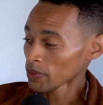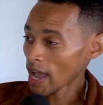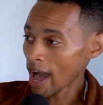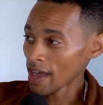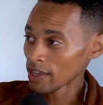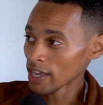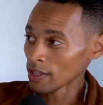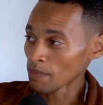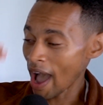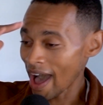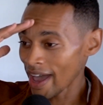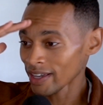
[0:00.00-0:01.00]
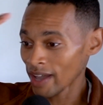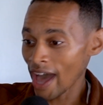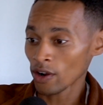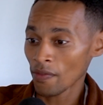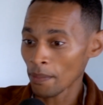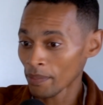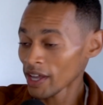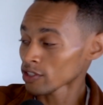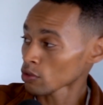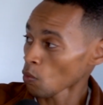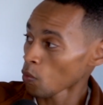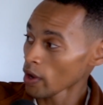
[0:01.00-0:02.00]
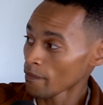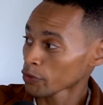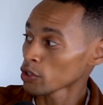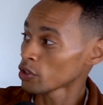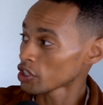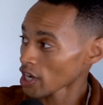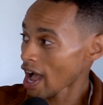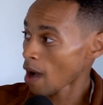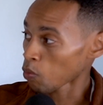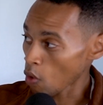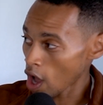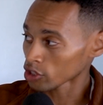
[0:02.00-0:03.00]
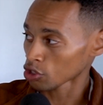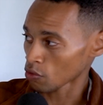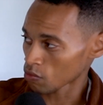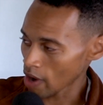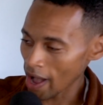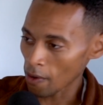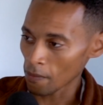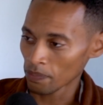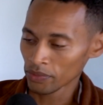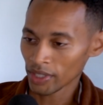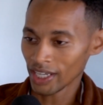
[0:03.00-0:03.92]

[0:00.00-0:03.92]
I got on the bus, went to your job, walked your route.